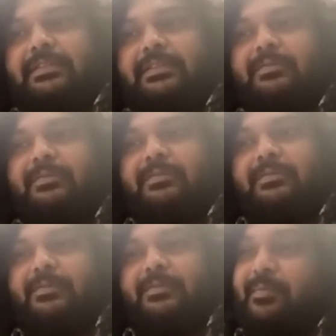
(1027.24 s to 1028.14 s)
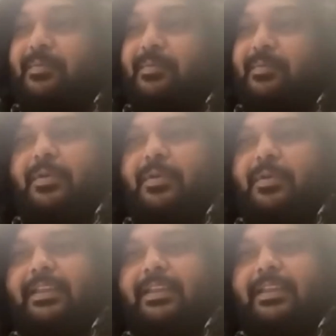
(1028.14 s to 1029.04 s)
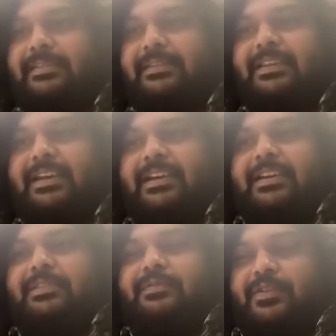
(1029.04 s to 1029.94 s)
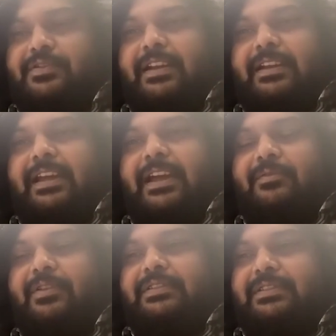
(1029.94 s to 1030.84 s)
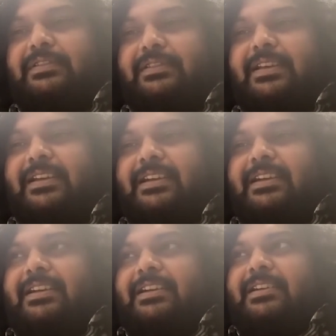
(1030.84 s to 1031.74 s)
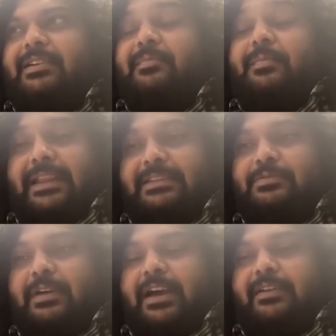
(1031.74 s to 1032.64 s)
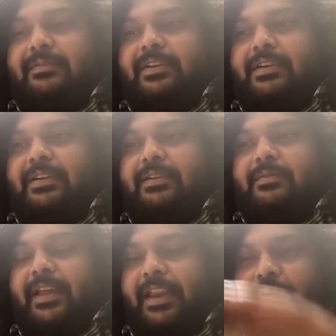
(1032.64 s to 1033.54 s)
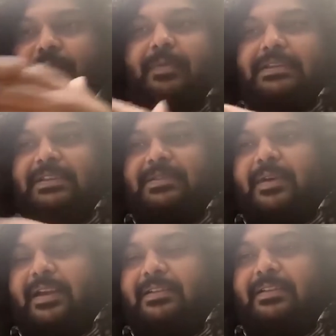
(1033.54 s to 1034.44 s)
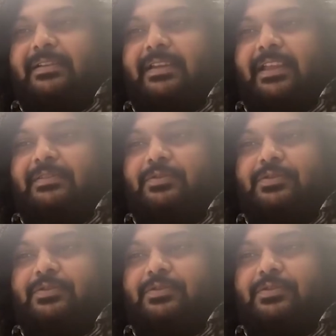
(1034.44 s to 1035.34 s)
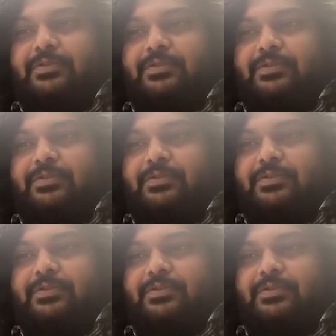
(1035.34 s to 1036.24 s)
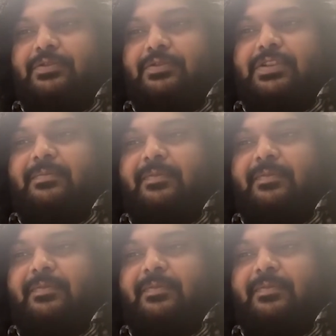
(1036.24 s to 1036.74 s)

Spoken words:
way more important than this. So fortunately, I was blessed to have a very good business partner like Sushim with me. So